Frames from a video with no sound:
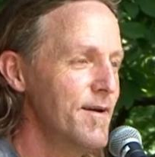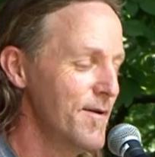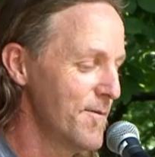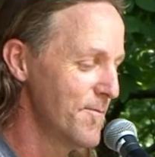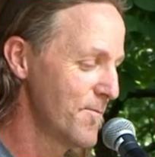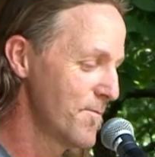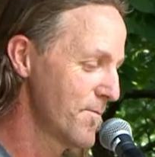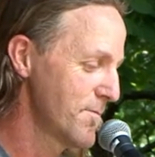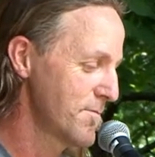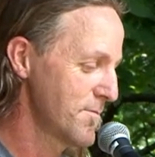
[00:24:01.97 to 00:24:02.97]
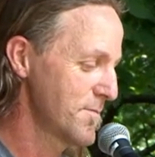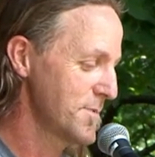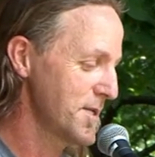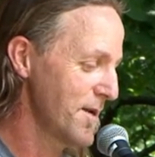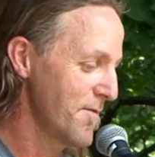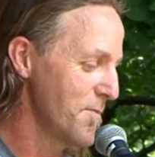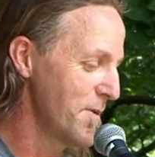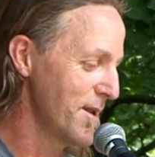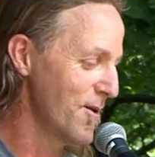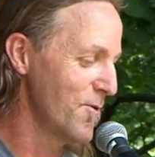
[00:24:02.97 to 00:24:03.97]
um, send
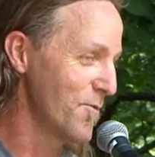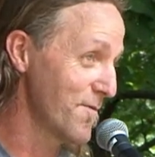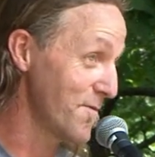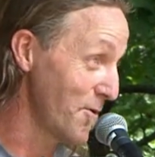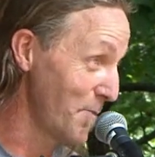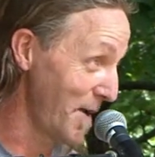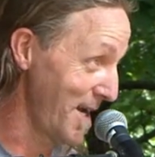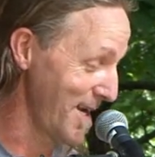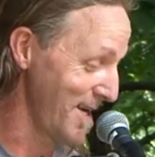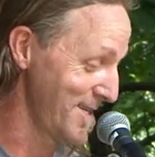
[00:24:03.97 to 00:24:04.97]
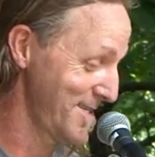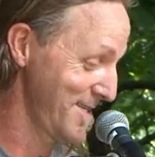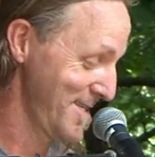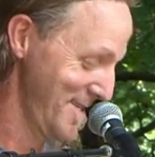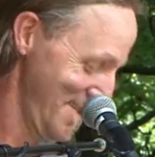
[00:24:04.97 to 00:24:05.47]
everybody home with full pockets.